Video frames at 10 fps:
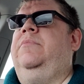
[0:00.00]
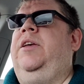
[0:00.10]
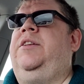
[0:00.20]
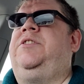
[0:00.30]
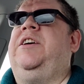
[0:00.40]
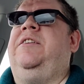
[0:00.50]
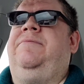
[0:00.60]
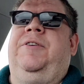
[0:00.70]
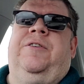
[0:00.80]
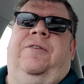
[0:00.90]
Instead
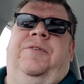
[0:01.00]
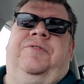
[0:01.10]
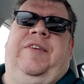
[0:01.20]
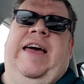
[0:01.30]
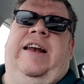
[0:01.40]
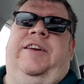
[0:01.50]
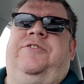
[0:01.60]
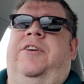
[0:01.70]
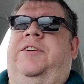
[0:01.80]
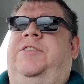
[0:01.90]
of, those vanity
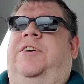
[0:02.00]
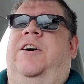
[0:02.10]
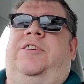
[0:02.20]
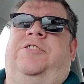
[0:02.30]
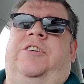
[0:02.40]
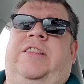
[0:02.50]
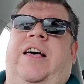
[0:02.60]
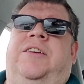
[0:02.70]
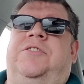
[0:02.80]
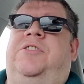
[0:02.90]
trucks that cost
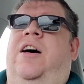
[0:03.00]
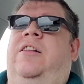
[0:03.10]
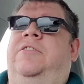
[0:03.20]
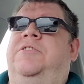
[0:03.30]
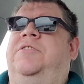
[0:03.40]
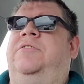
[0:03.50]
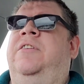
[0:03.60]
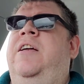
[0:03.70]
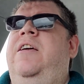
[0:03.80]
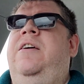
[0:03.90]
$30,000 and
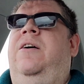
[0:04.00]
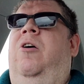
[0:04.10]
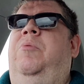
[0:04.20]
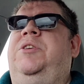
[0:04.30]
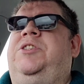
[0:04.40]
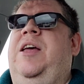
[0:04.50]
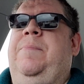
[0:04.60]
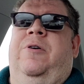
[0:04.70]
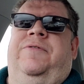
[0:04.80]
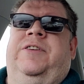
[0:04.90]
always stay
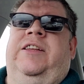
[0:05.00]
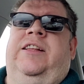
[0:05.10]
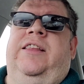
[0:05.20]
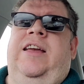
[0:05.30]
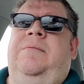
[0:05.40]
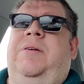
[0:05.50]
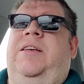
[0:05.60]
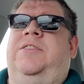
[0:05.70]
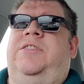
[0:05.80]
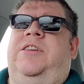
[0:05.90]
perfectly clean
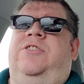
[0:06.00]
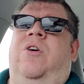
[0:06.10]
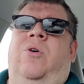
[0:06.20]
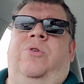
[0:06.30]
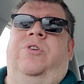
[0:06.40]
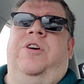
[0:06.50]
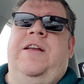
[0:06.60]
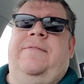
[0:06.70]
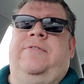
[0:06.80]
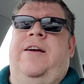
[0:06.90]
because the owner
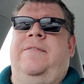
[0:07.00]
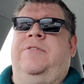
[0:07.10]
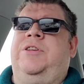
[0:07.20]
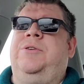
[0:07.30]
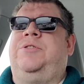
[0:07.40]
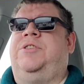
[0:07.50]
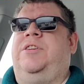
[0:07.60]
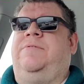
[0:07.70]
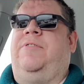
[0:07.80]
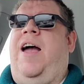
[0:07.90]
never ever uses
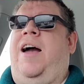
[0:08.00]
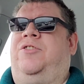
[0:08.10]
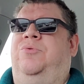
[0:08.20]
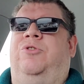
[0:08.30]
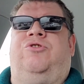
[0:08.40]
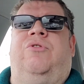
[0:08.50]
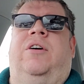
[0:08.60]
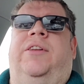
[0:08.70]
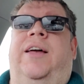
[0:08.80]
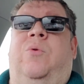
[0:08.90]
it for actual
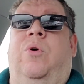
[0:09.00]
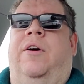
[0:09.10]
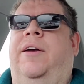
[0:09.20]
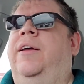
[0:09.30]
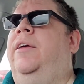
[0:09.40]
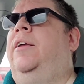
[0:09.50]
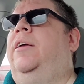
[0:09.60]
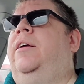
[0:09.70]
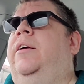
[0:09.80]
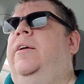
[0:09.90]
truck-like work.
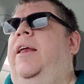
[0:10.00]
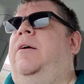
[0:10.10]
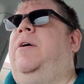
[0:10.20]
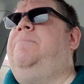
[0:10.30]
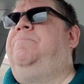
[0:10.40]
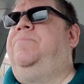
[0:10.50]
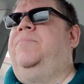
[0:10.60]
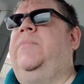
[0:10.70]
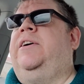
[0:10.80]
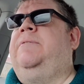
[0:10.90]
Anyway,
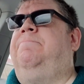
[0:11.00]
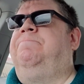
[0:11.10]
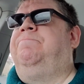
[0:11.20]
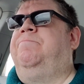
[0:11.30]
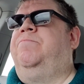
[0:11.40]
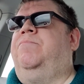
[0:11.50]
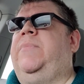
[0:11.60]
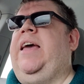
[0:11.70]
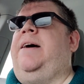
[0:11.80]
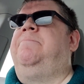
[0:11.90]

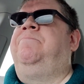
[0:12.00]
yeah.